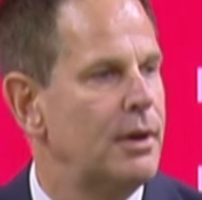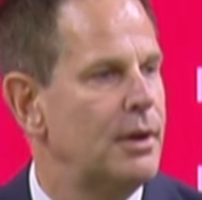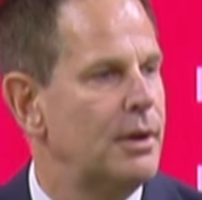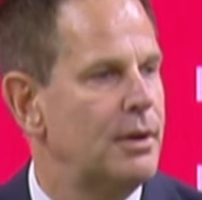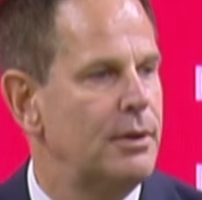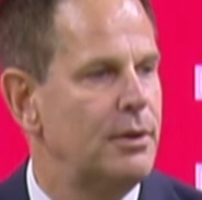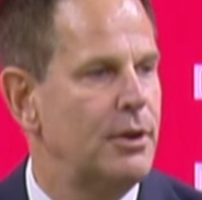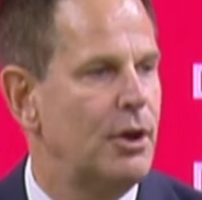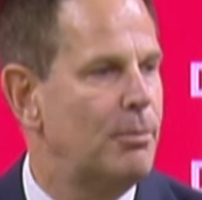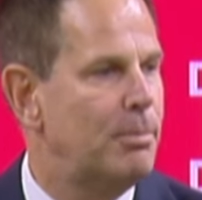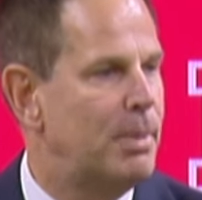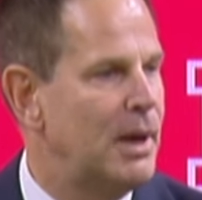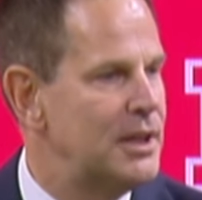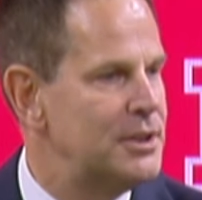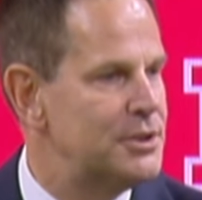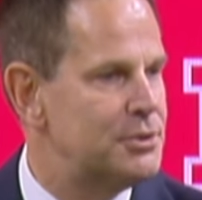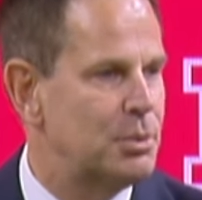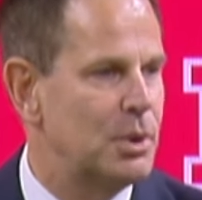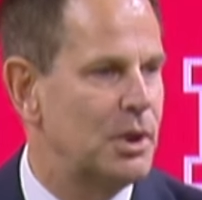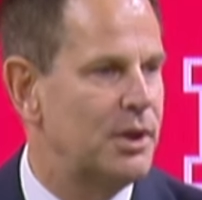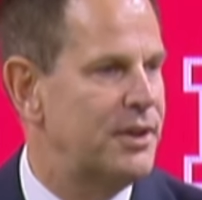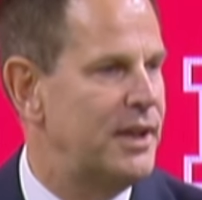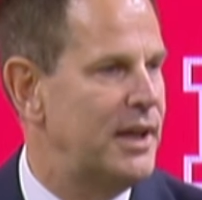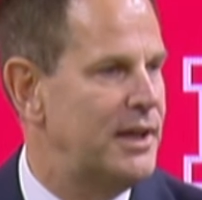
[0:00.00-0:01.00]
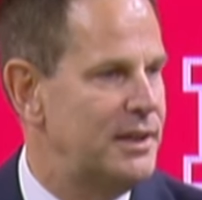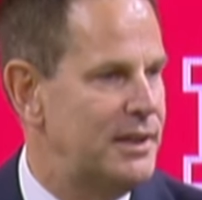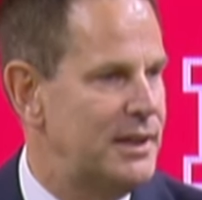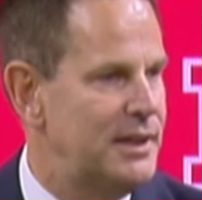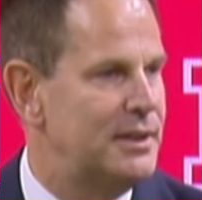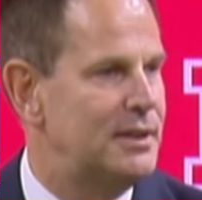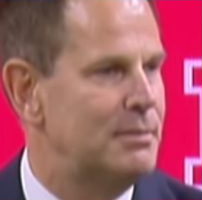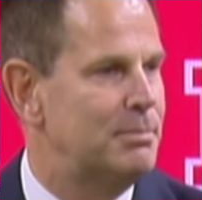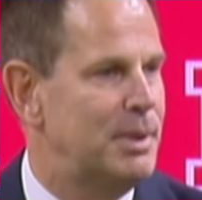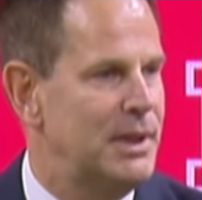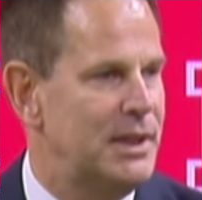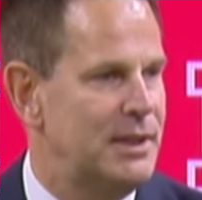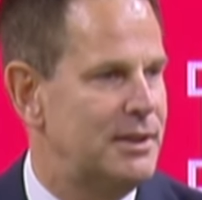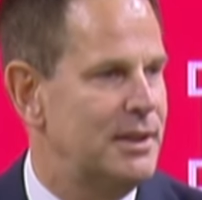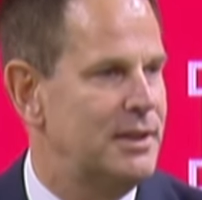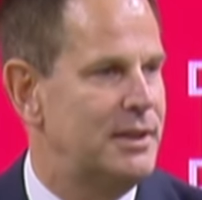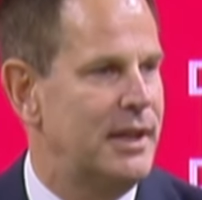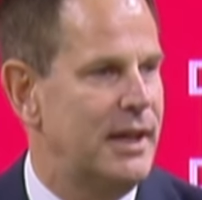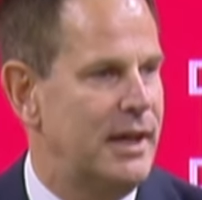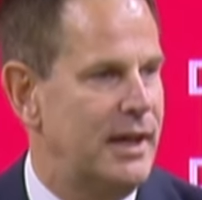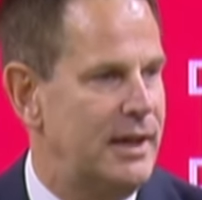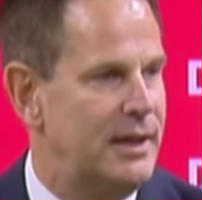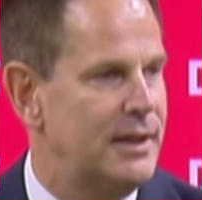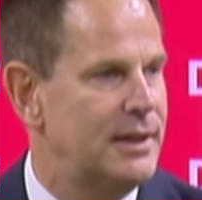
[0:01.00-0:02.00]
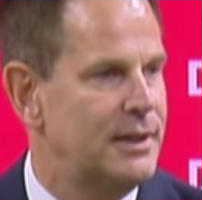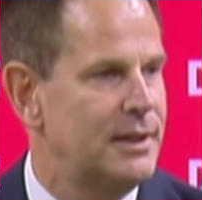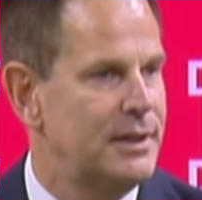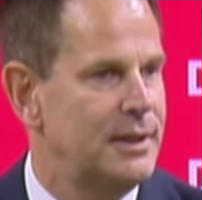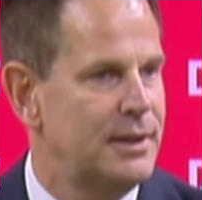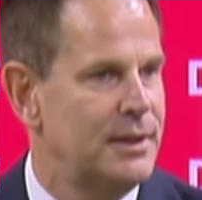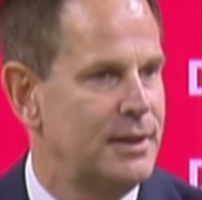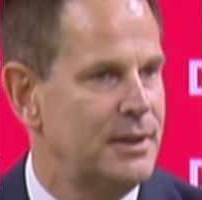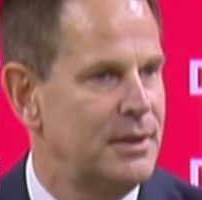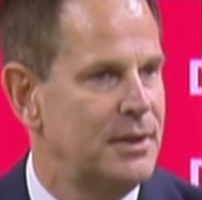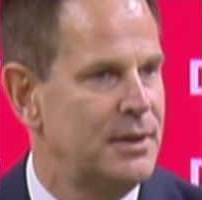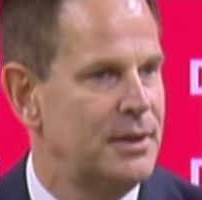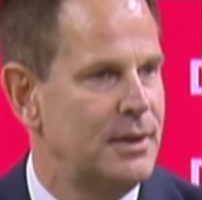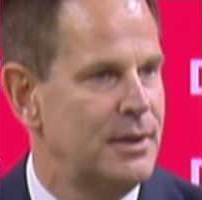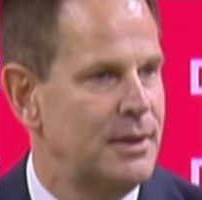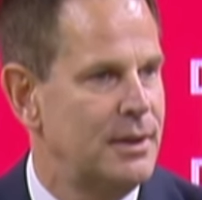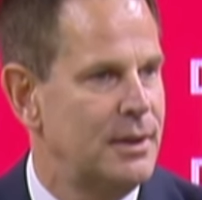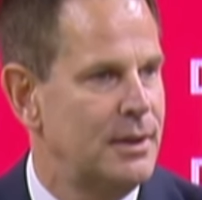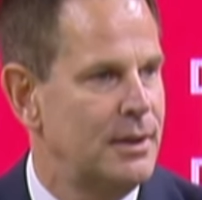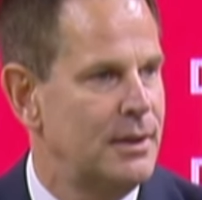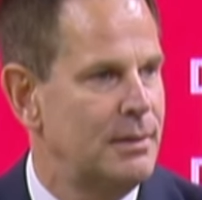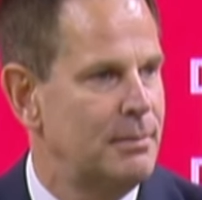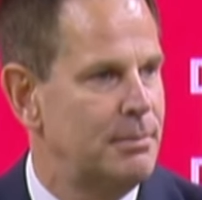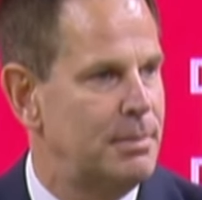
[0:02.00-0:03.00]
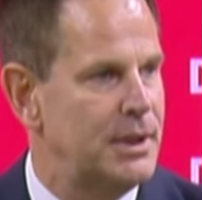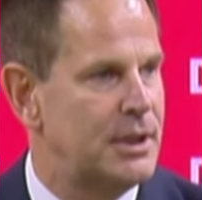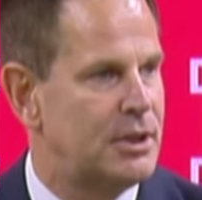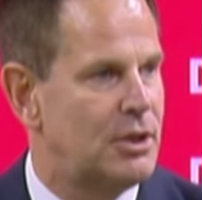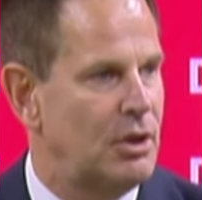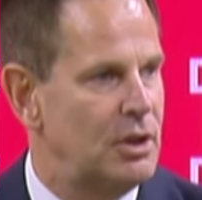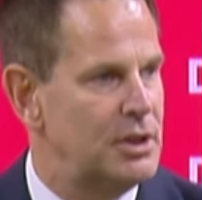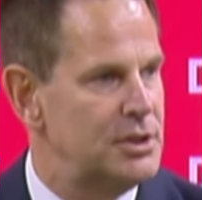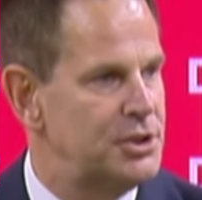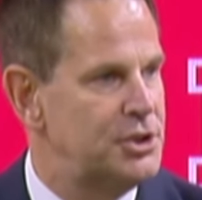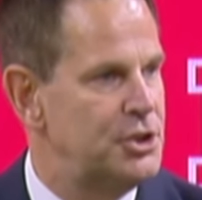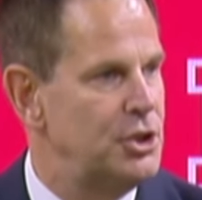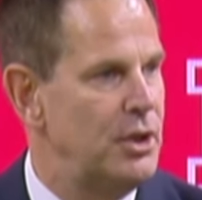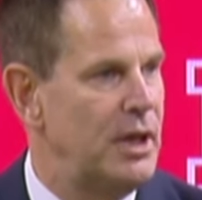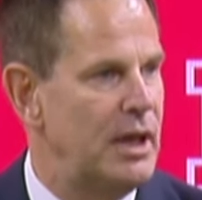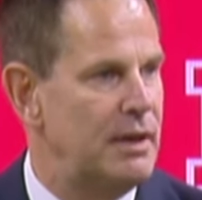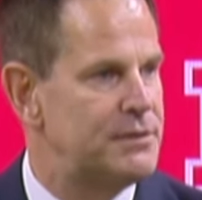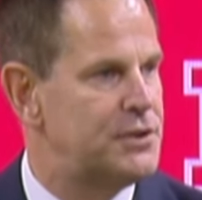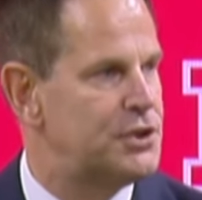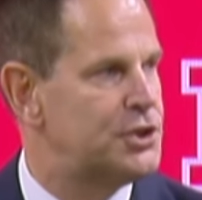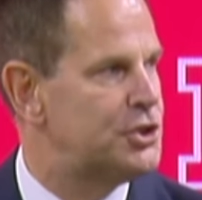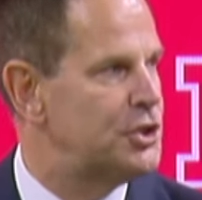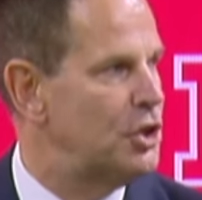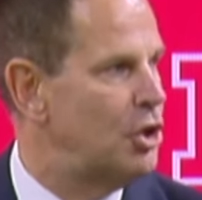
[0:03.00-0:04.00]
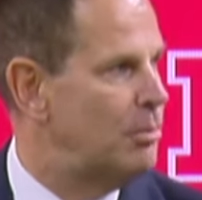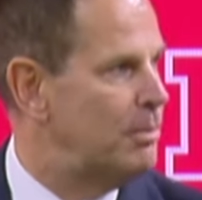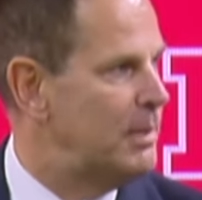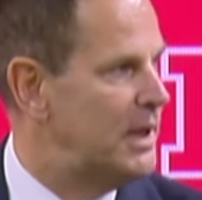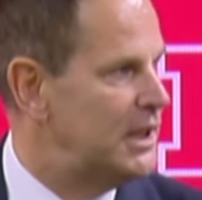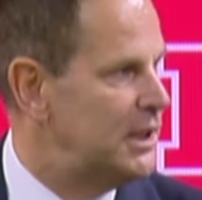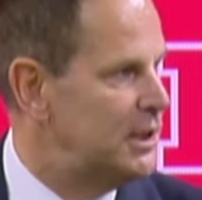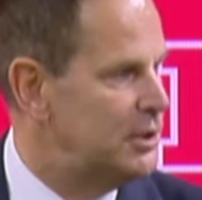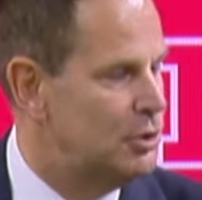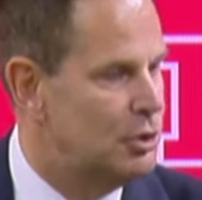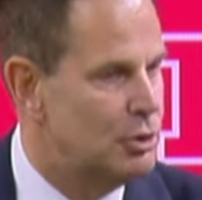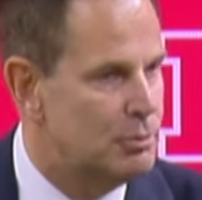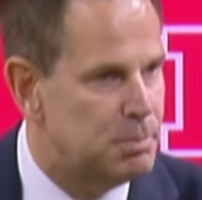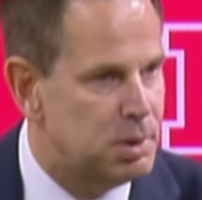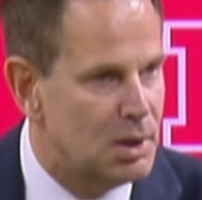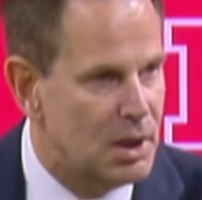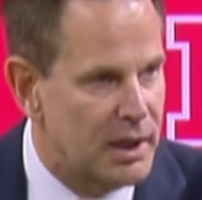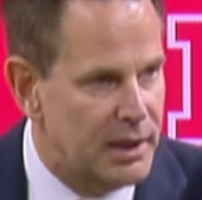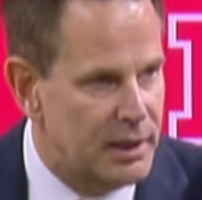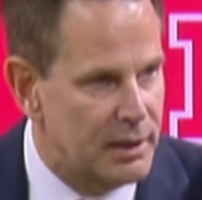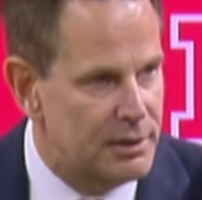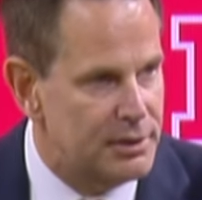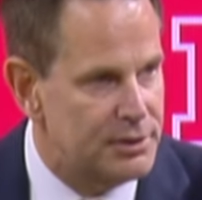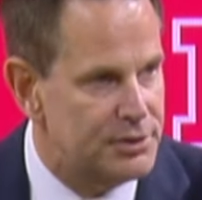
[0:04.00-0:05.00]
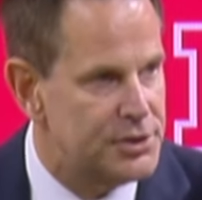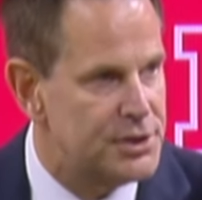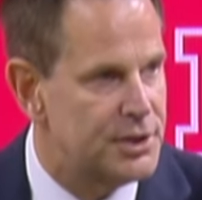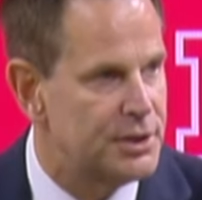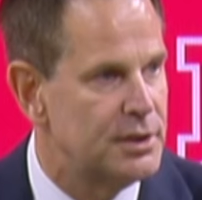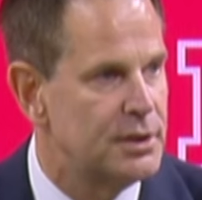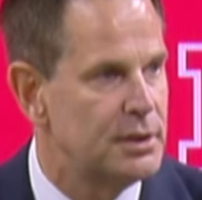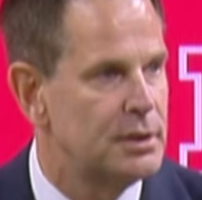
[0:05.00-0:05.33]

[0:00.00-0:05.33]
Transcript: nobody's where they need to be today, because you have so many new players